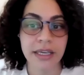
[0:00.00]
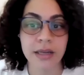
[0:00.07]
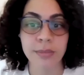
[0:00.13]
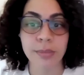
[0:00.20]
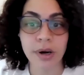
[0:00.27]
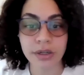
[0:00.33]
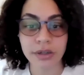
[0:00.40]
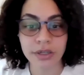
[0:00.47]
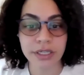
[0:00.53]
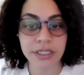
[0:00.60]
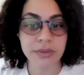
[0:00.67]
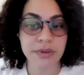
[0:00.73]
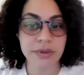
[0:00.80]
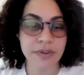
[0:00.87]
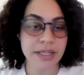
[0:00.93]
and
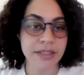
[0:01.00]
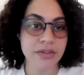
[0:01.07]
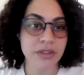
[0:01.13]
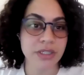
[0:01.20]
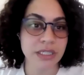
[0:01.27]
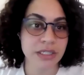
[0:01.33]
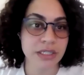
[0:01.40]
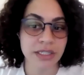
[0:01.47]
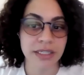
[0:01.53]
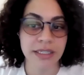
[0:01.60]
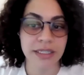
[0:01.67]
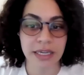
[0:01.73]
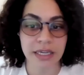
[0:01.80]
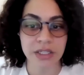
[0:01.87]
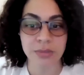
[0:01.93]
partnering to advance strategic
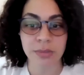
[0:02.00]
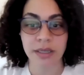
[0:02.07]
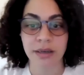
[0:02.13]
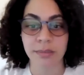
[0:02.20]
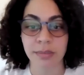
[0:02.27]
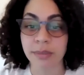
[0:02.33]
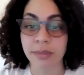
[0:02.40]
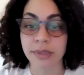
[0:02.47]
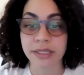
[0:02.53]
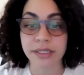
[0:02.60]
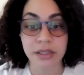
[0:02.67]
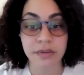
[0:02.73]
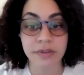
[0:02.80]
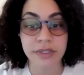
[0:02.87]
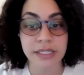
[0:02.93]
engagement and public
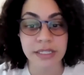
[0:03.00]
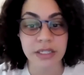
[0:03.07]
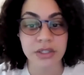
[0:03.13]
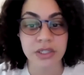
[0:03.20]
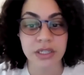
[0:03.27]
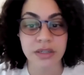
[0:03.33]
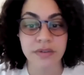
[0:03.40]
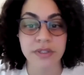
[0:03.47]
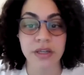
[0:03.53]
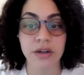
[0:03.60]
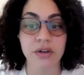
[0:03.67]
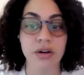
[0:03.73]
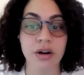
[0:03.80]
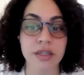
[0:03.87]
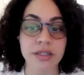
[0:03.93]
service initiatives
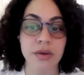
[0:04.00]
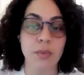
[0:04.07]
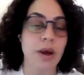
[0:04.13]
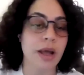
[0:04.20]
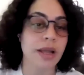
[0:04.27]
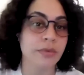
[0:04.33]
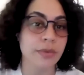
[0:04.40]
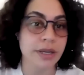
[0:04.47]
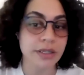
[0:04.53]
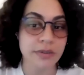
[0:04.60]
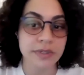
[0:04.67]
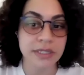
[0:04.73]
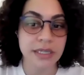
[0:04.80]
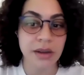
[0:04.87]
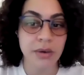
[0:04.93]
across a wide range
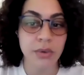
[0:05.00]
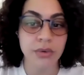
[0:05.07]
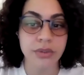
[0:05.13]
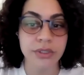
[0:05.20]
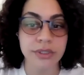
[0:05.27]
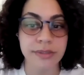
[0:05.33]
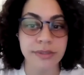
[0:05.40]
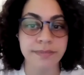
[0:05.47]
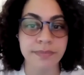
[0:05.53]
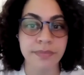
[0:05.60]
of stakeholders.